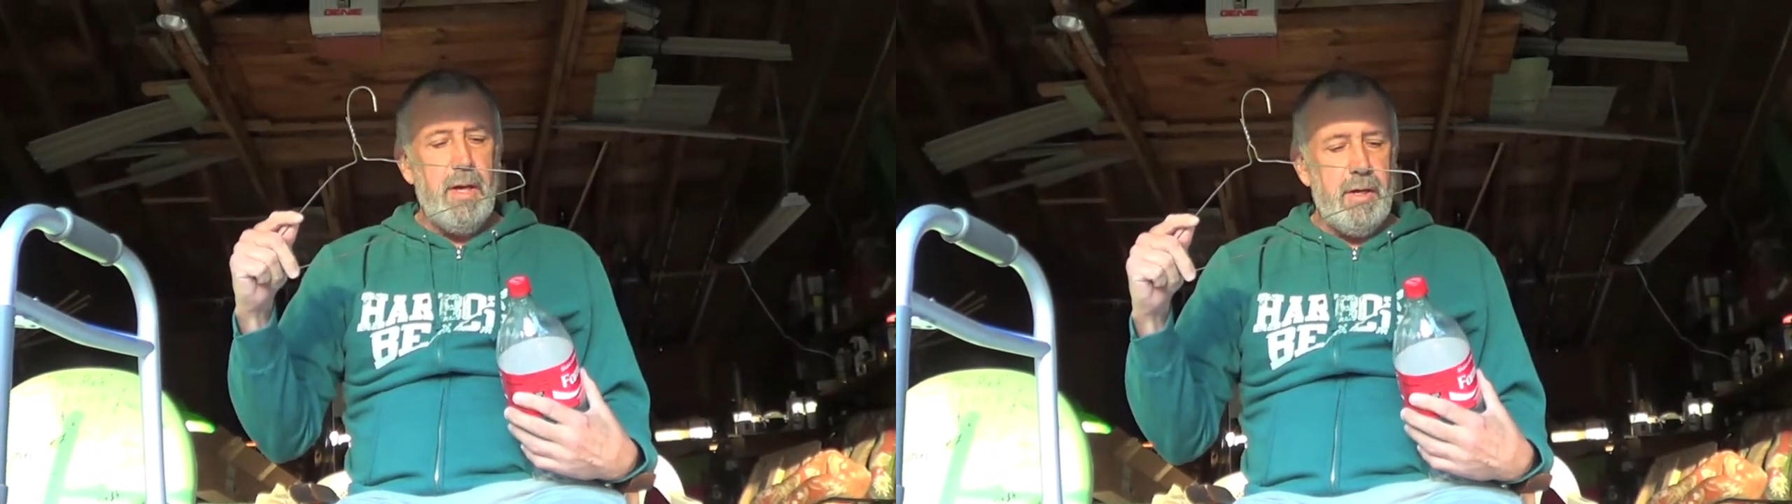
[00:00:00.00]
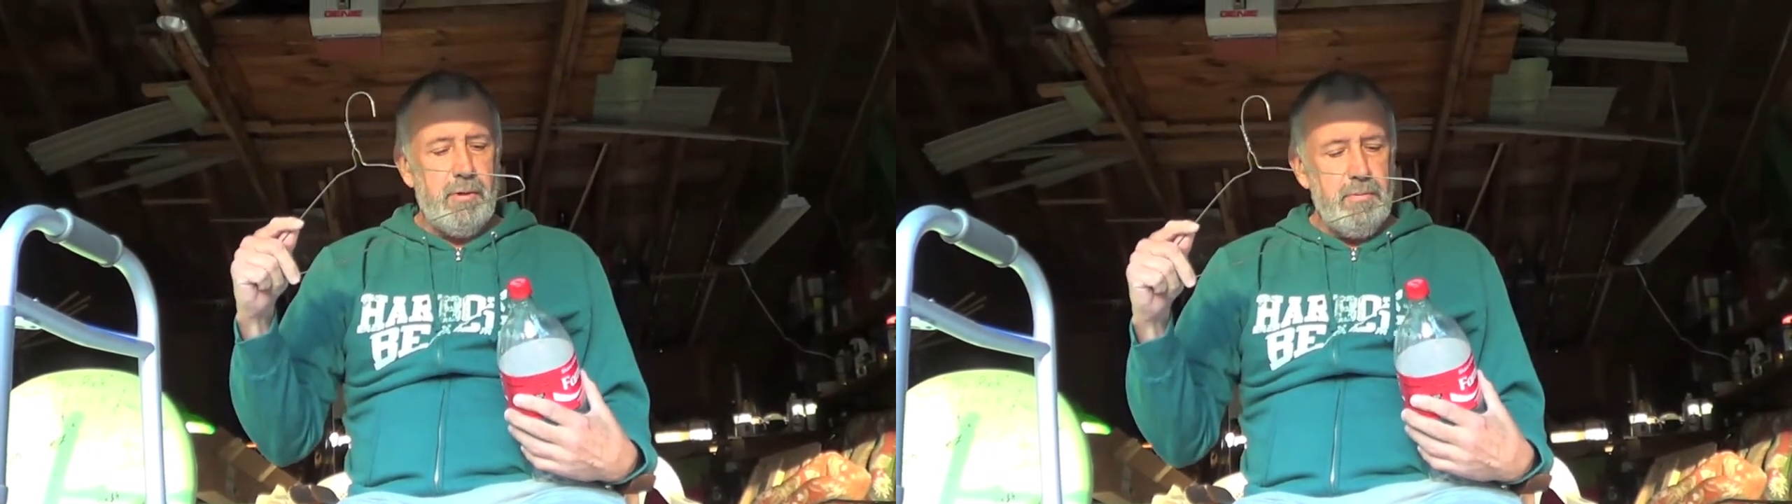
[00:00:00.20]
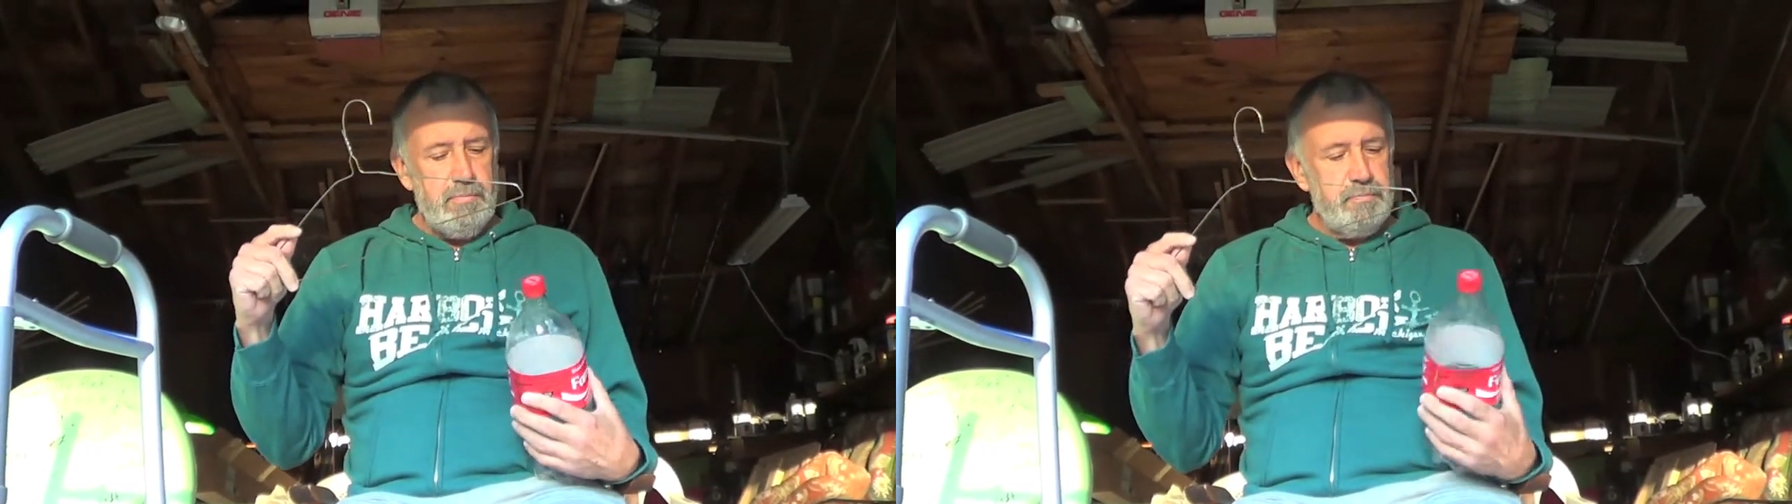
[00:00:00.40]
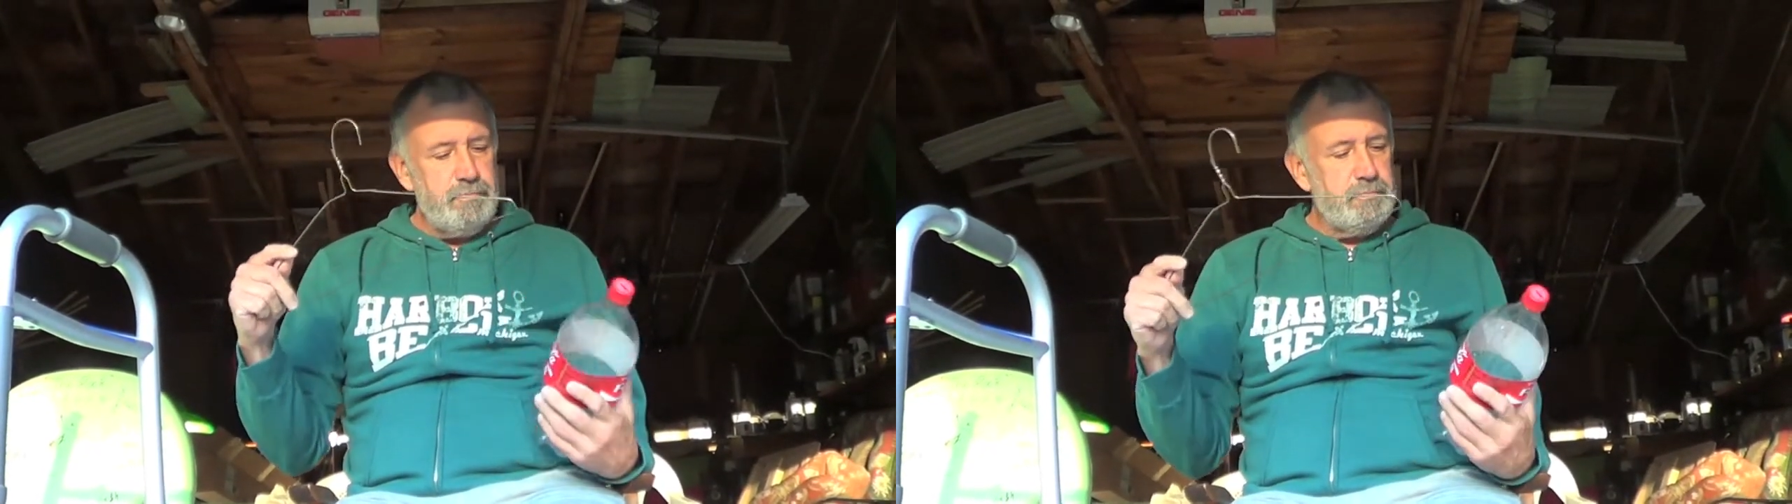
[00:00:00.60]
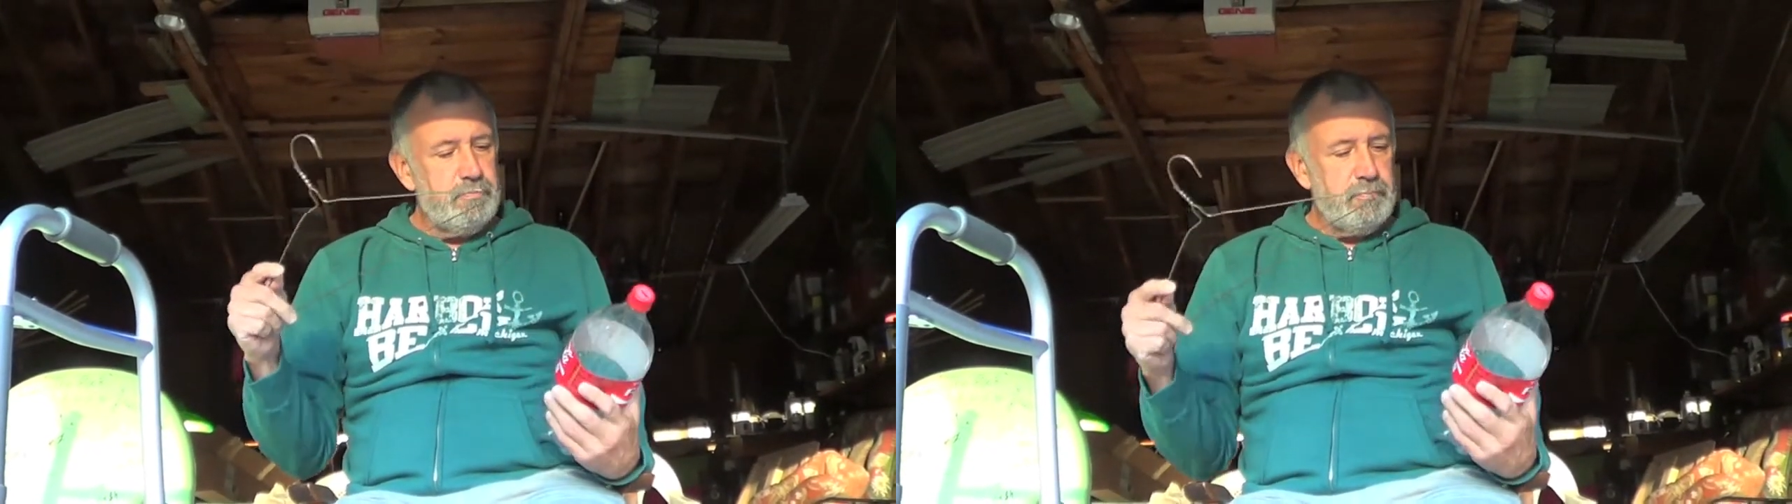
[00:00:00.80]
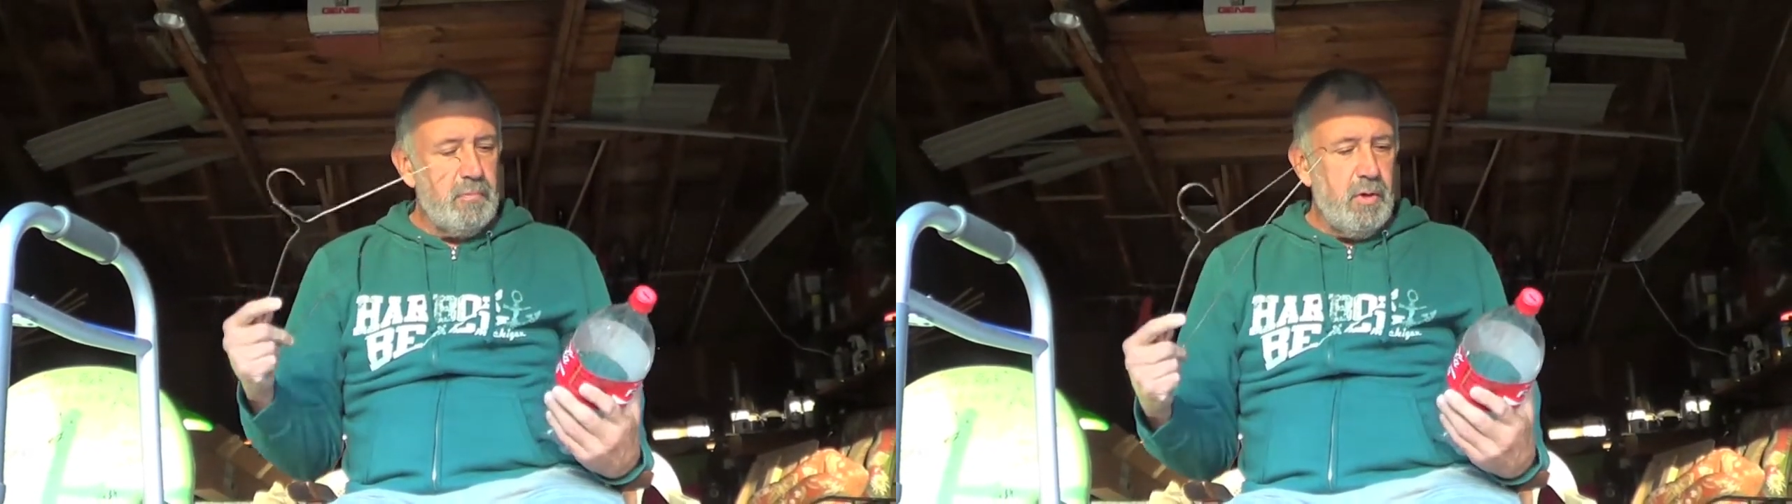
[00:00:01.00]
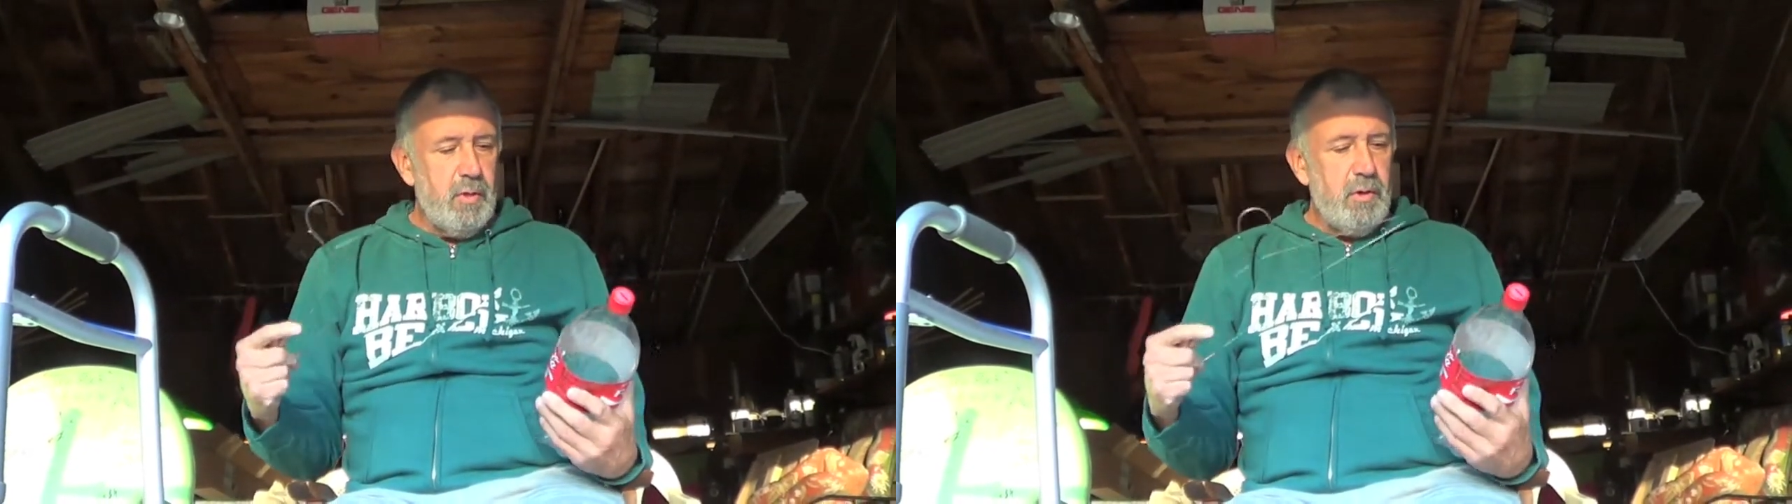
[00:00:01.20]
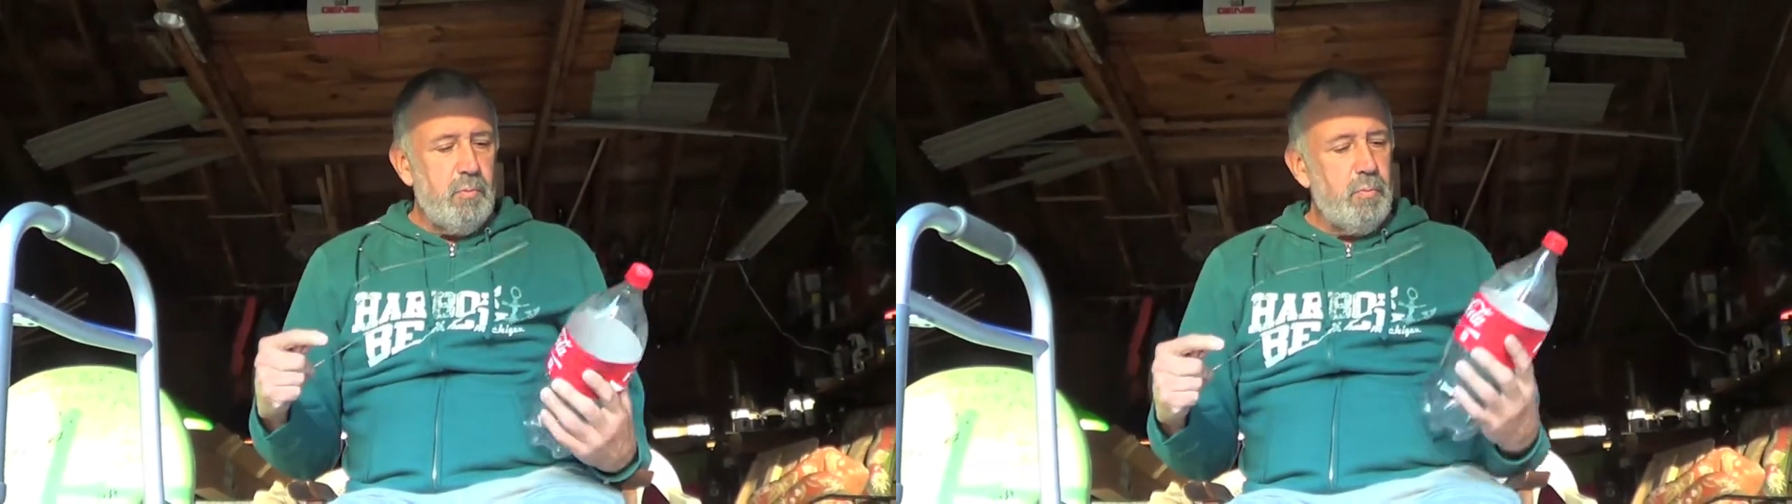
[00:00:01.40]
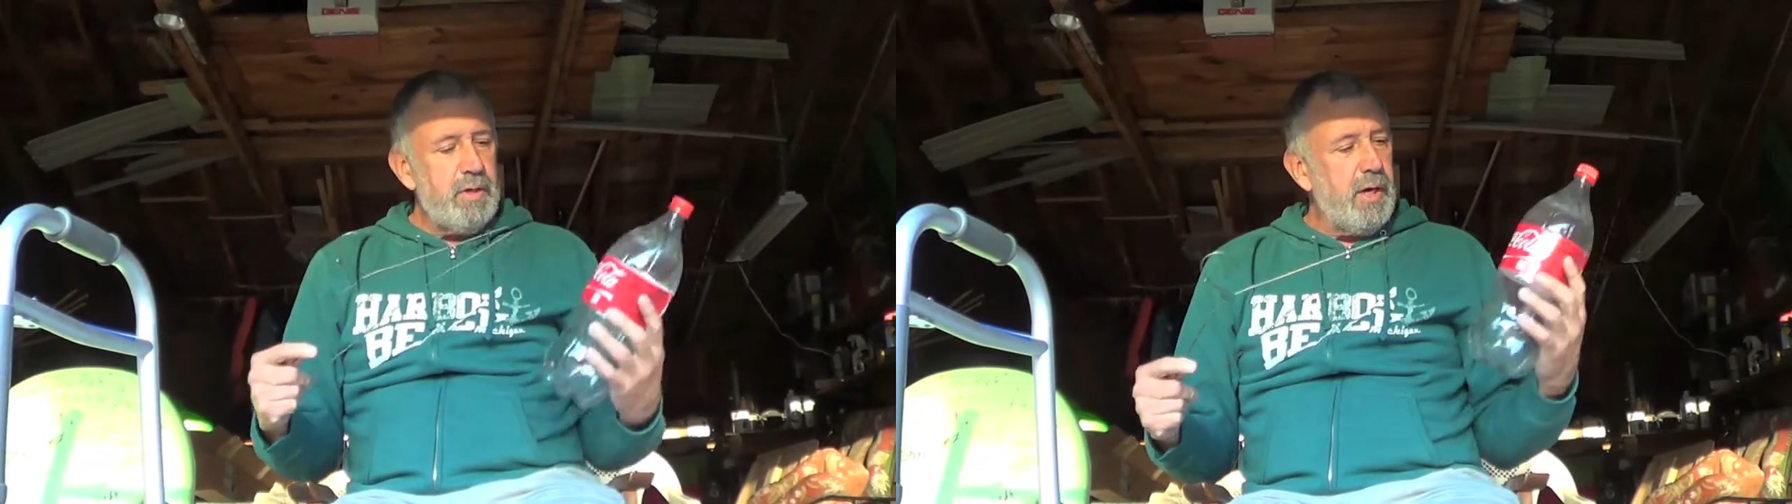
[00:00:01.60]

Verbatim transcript: hanger. We